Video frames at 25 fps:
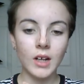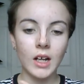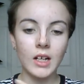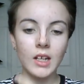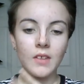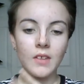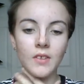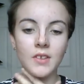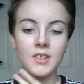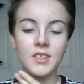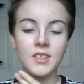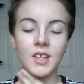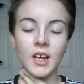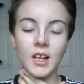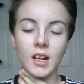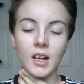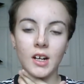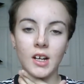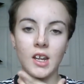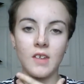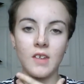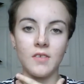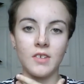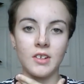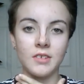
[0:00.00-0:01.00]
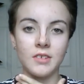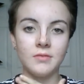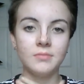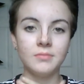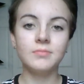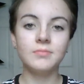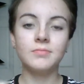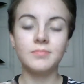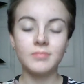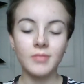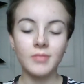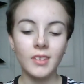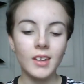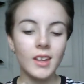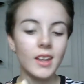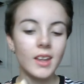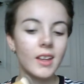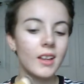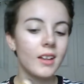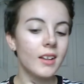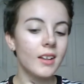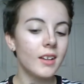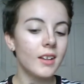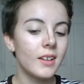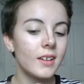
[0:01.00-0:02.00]
I did the side uneven.
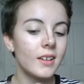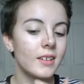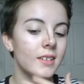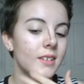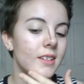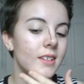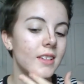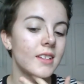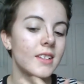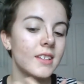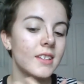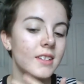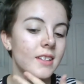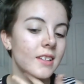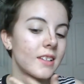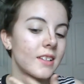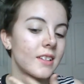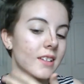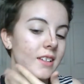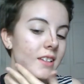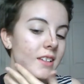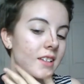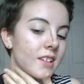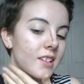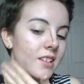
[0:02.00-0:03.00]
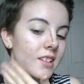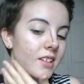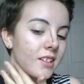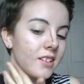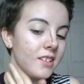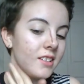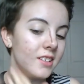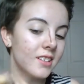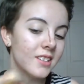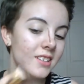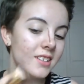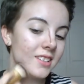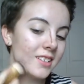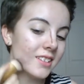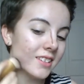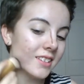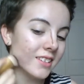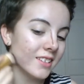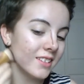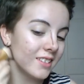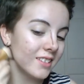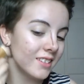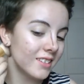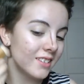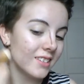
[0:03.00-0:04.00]
That's nice.
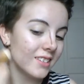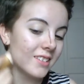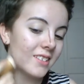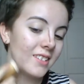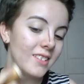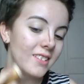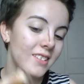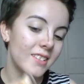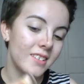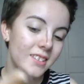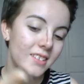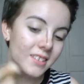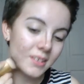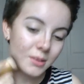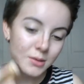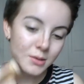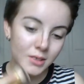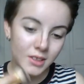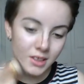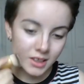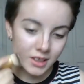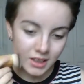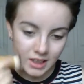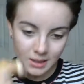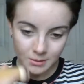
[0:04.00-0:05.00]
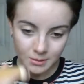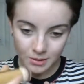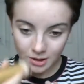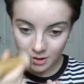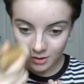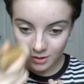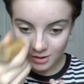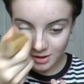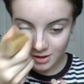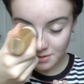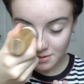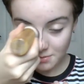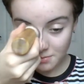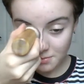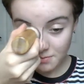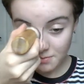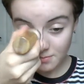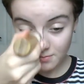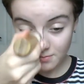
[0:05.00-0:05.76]
I'm gonna keep going.